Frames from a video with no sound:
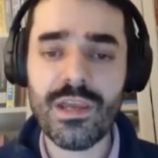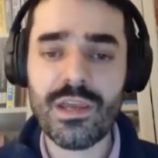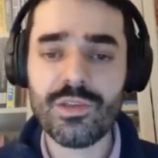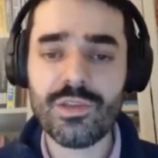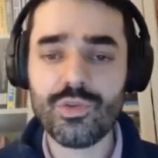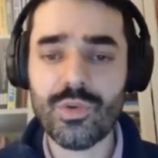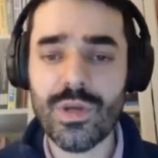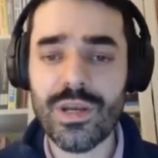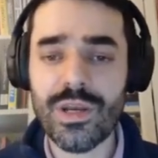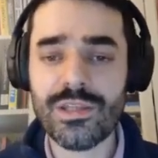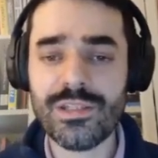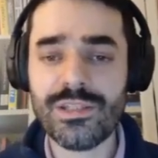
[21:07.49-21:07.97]

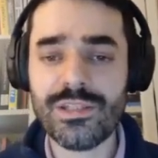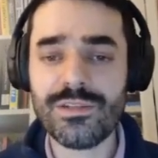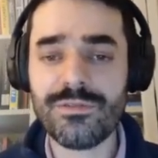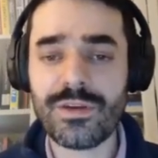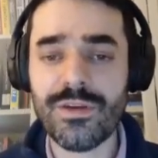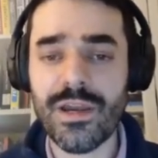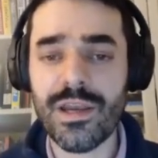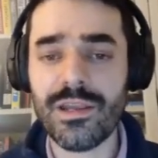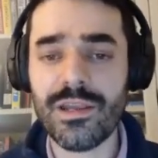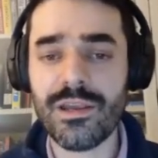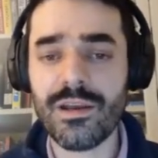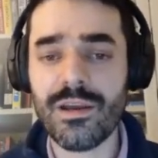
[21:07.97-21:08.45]
to
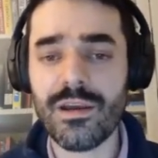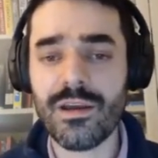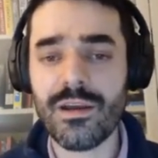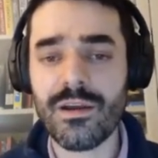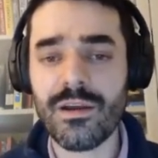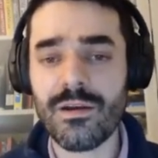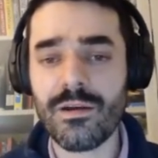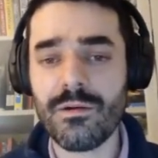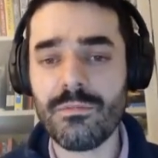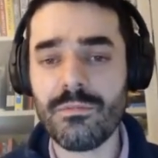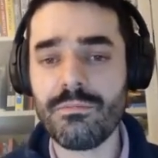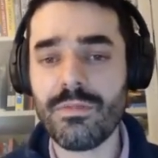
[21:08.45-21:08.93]
identify
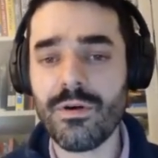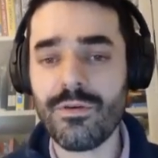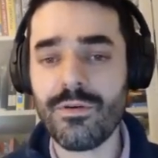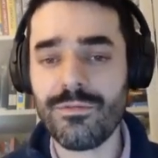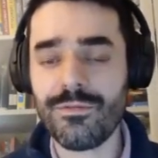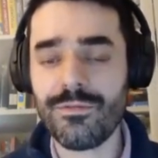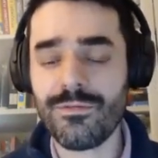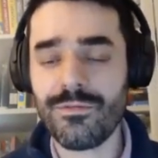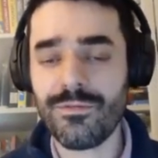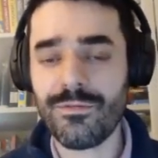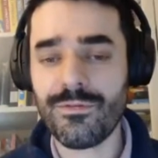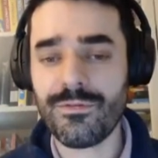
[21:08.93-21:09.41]

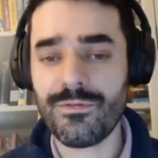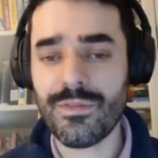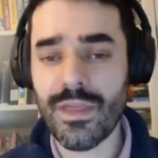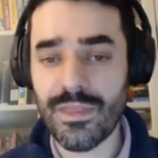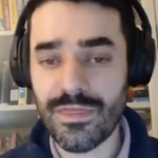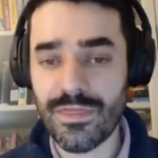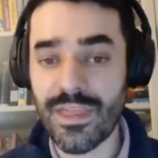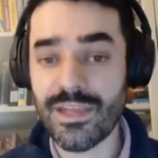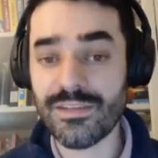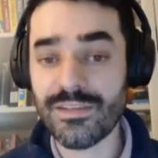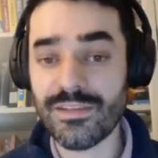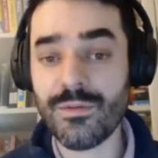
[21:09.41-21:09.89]
both
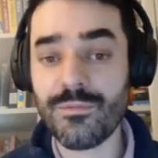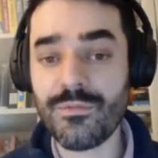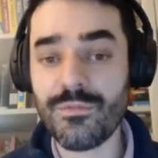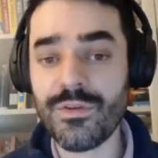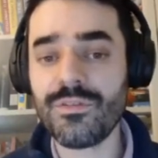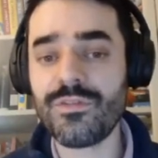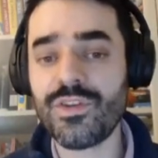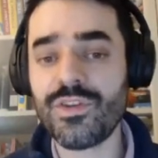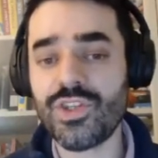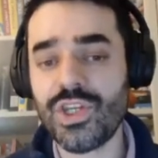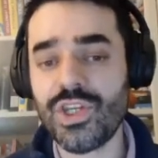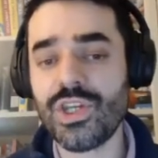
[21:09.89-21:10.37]
that there's
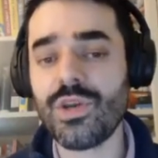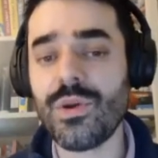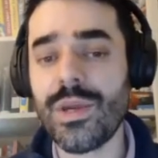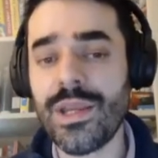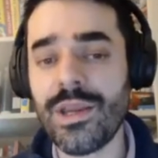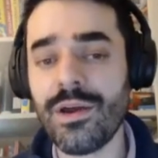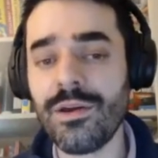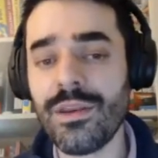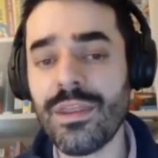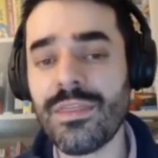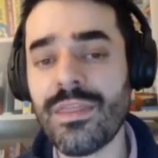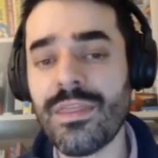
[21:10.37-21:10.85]
something fishy
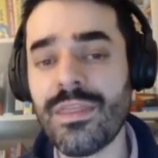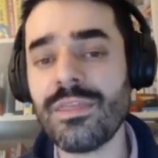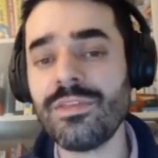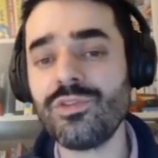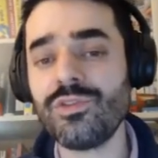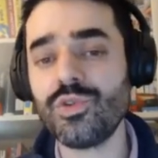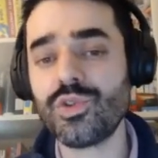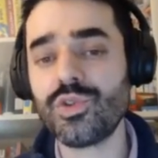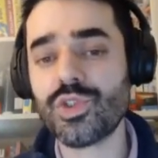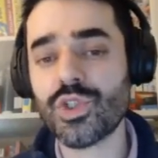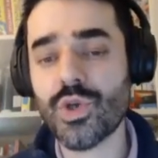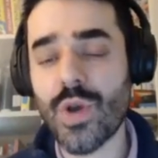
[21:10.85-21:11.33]
going on and then
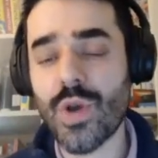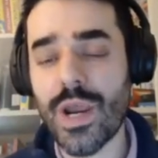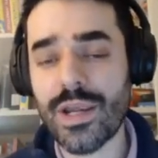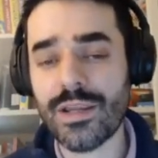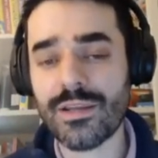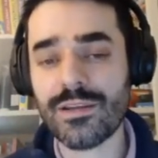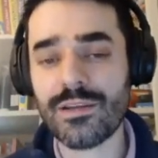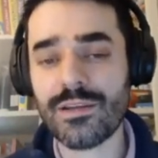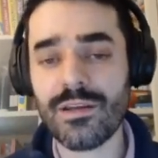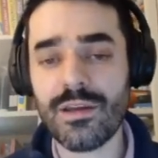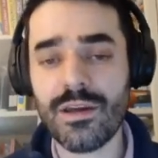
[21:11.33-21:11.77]
to track